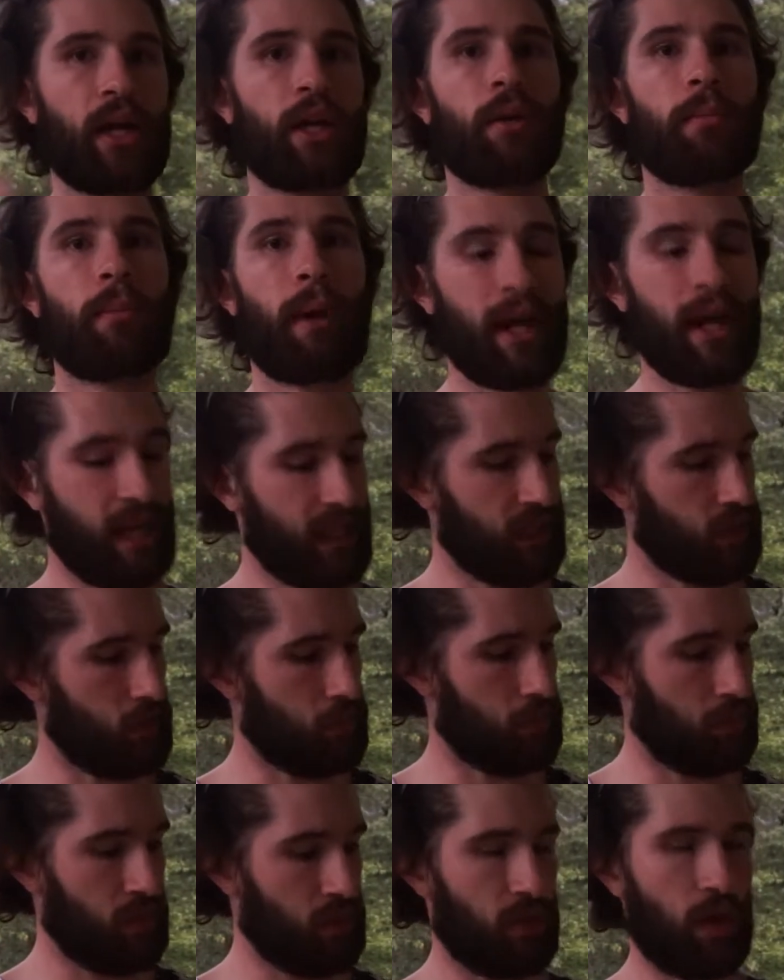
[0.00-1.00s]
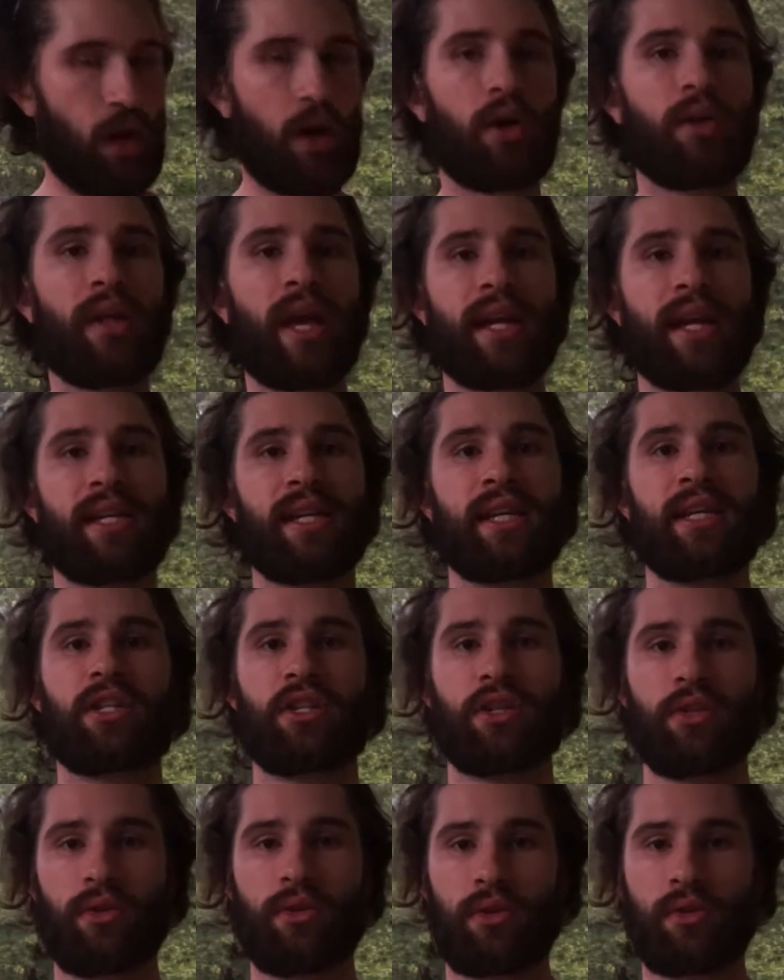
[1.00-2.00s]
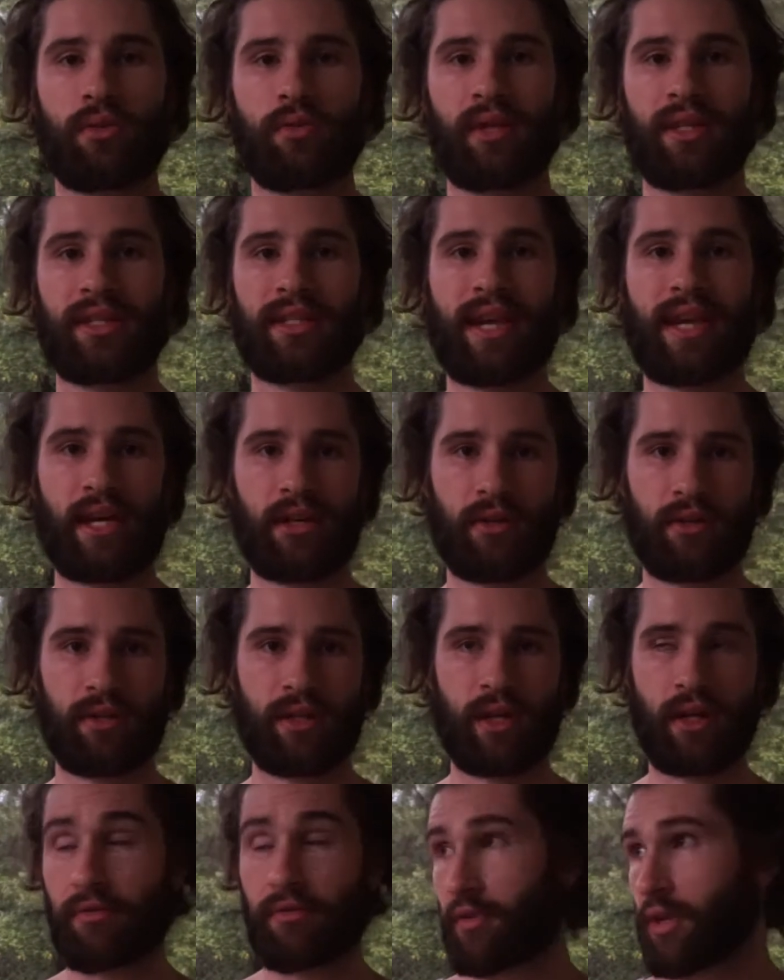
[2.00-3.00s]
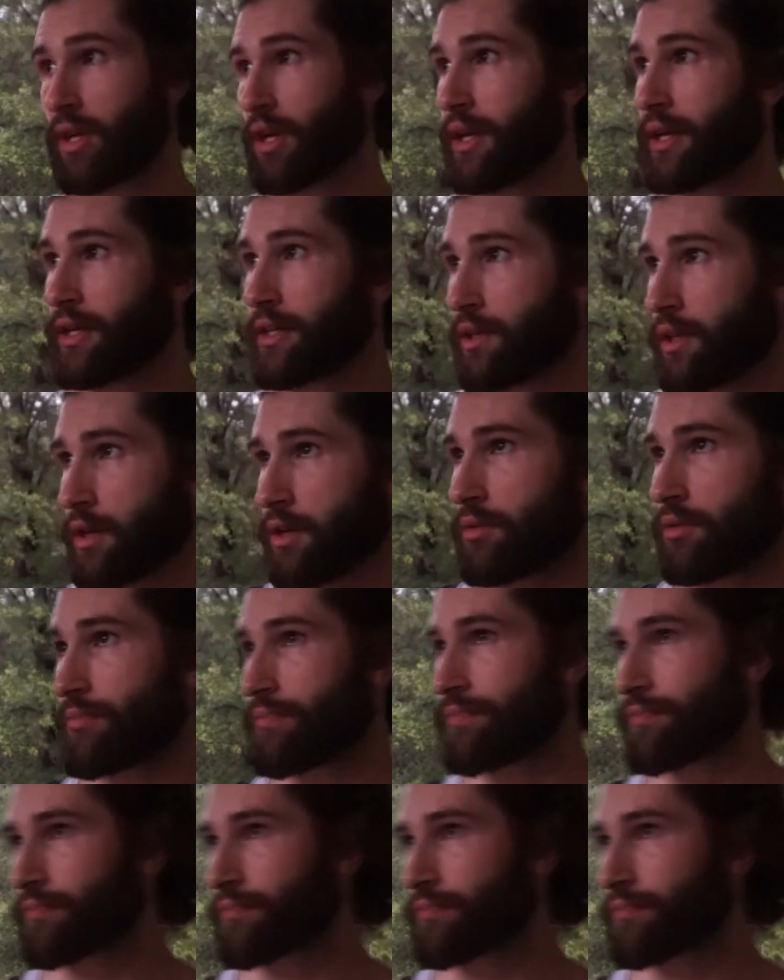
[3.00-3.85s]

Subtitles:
Your body has to build all that tissue inside yourself. So